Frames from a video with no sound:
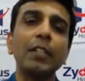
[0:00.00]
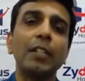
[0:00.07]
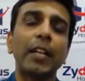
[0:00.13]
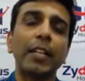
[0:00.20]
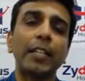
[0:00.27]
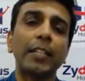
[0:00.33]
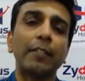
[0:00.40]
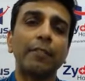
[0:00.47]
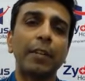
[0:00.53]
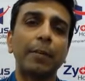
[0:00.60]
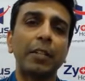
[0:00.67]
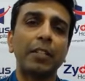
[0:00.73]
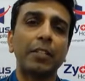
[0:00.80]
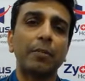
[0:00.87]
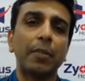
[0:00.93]
like in the
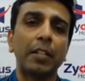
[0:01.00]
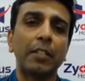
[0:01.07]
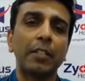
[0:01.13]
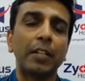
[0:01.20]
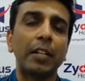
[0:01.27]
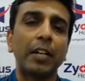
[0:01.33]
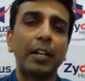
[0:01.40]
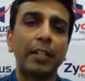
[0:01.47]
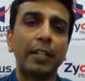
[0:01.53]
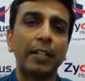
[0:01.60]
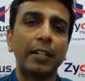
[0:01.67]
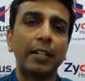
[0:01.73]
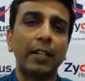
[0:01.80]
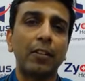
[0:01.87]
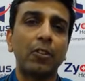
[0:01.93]
family somebody has a heart
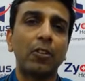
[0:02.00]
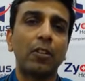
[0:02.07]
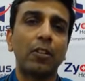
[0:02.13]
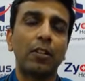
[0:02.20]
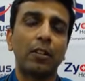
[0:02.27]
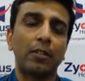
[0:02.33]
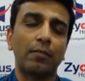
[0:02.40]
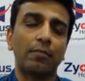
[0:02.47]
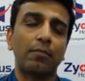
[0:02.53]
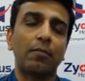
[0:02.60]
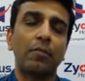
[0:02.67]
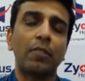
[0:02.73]
attack or